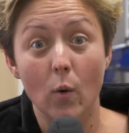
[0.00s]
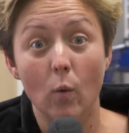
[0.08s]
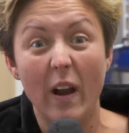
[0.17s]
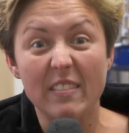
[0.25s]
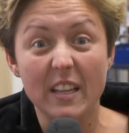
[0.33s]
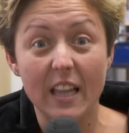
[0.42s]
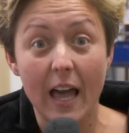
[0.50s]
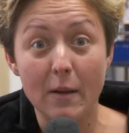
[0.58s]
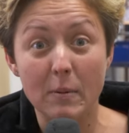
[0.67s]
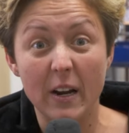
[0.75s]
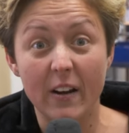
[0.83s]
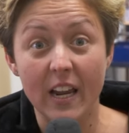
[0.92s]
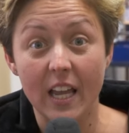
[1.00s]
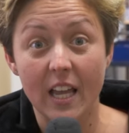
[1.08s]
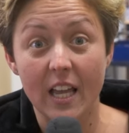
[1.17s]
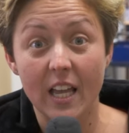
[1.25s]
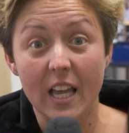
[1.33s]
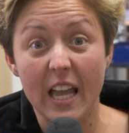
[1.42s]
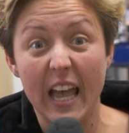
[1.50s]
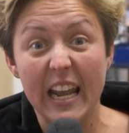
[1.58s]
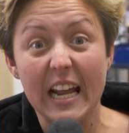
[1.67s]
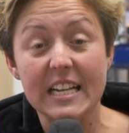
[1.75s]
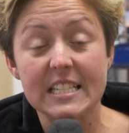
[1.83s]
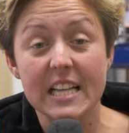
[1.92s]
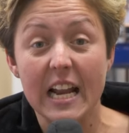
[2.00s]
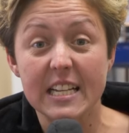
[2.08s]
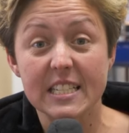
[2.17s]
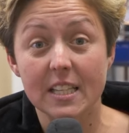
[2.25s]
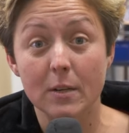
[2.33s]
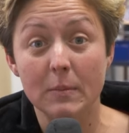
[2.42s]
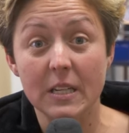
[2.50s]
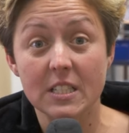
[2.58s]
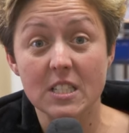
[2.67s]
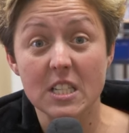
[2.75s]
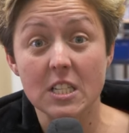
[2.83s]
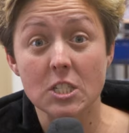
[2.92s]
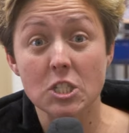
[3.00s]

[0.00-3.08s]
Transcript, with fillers: We're at the library, and I decided to come in and see